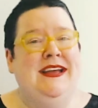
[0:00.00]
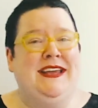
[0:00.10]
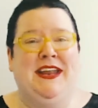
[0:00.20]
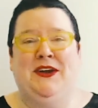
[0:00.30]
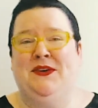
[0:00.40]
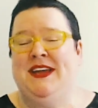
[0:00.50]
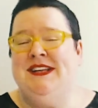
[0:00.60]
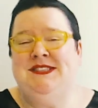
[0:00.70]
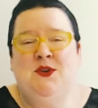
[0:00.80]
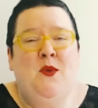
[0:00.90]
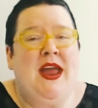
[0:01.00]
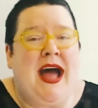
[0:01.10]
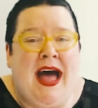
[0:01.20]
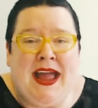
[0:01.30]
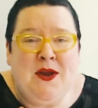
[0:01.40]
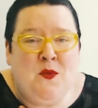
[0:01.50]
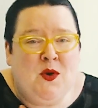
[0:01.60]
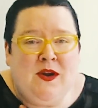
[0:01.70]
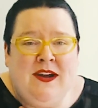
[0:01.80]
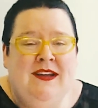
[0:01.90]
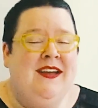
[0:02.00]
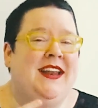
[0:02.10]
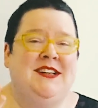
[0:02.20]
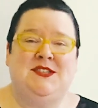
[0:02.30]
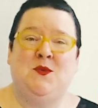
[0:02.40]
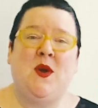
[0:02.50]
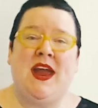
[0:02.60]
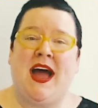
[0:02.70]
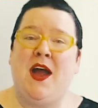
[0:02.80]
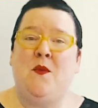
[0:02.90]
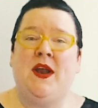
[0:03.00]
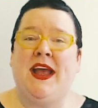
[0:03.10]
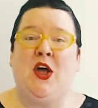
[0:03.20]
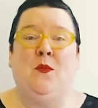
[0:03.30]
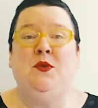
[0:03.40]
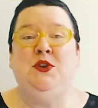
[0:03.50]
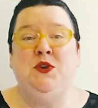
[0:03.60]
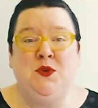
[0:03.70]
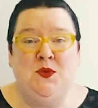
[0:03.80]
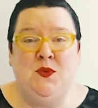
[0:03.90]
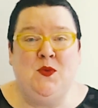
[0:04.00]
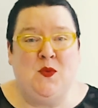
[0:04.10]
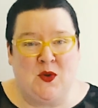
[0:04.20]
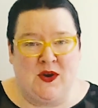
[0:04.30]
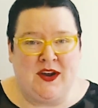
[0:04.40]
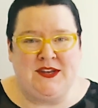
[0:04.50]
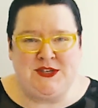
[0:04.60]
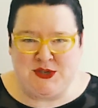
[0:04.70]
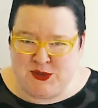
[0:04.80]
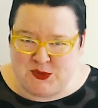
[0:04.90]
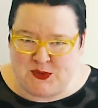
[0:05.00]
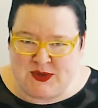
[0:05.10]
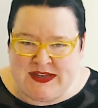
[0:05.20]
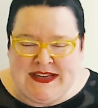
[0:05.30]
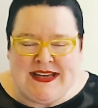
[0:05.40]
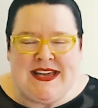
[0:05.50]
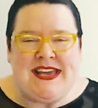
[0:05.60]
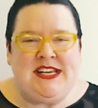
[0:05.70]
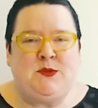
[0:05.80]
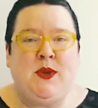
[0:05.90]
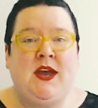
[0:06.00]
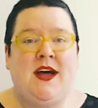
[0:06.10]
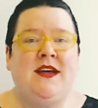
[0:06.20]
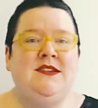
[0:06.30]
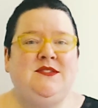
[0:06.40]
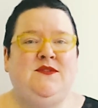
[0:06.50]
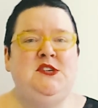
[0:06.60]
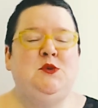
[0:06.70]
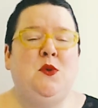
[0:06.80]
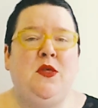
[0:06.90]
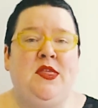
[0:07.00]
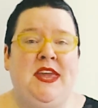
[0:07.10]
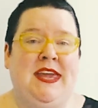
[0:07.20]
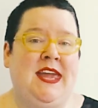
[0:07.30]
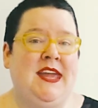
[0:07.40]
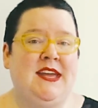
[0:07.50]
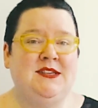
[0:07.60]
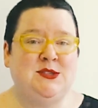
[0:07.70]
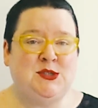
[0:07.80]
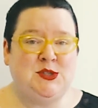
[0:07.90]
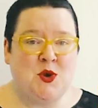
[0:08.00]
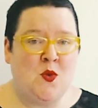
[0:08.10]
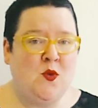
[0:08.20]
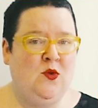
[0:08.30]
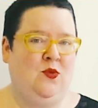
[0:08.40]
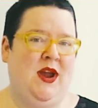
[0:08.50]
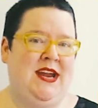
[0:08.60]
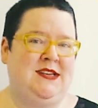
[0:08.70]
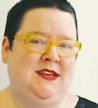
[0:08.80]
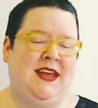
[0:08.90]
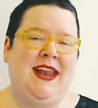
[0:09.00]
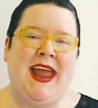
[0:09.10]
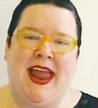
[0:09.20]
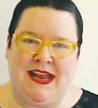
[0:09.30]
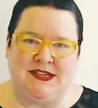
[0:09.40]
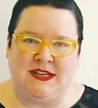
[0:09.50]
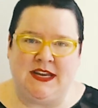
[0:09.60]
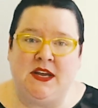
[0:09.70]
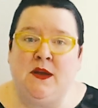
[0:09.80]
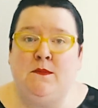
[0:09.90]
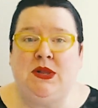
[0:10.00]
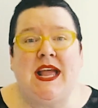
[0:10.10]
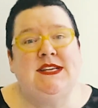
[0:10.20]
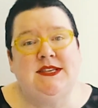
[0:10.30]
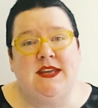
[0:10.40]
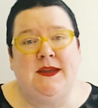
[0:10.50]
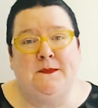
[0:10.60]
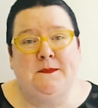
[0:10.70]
it is the way I work and it's the way I want to help you work too, is because visual thinking is so great at handling complexity.